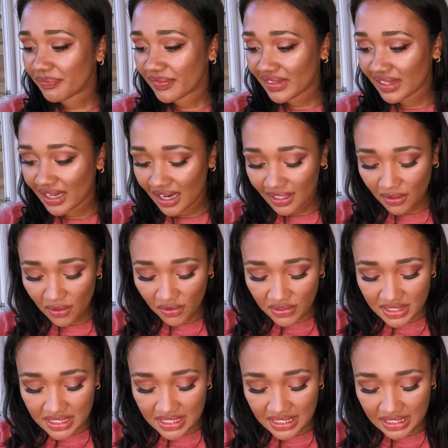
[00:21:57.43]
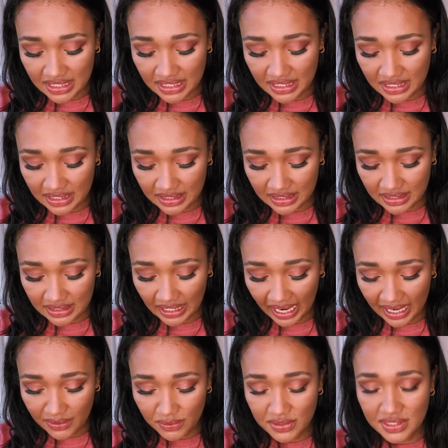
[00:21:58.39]
I honestly
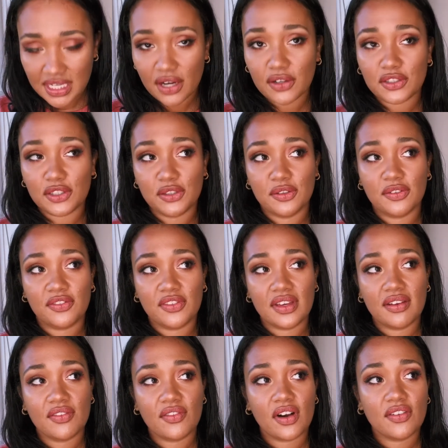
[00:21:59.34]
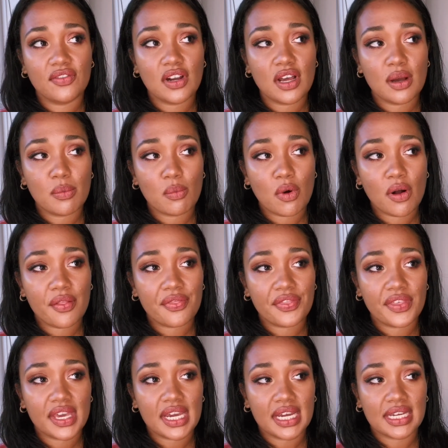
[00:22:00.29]
cannot tell you, if I've learnt one
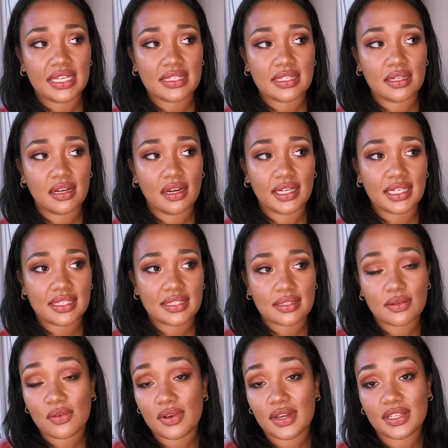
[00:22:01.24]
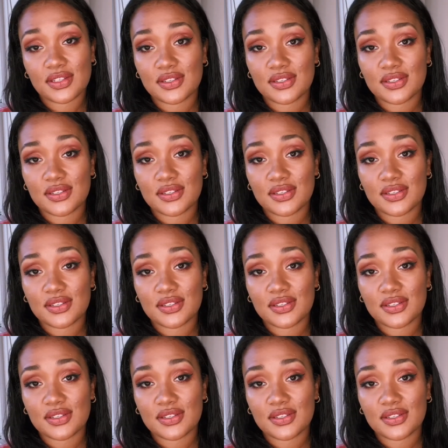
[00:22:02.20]
thing, it's that